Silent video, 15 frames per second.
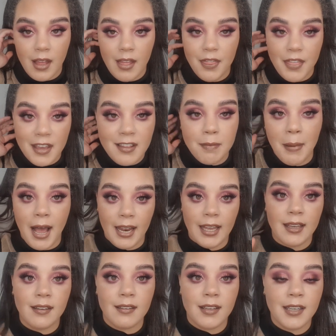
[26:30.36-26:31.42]
This
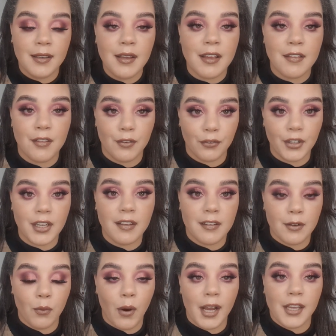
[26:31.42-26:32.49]
palette is the reason
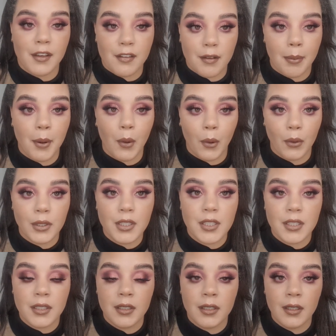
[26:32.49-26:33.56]
why you support
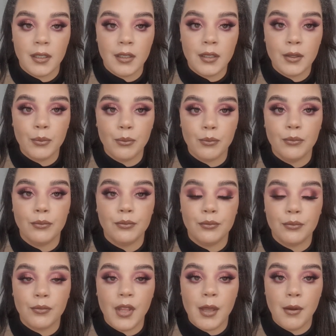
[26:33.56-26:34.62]

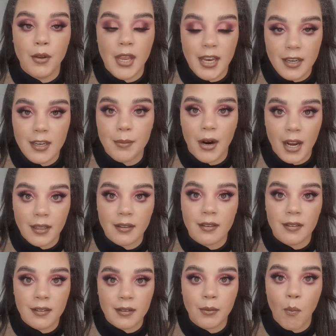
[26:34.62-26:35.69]
indie
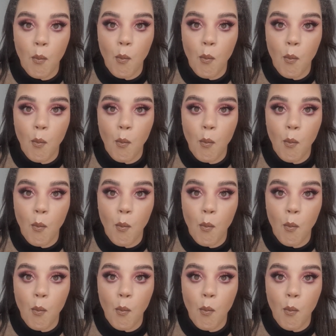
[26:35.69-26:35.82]
brands.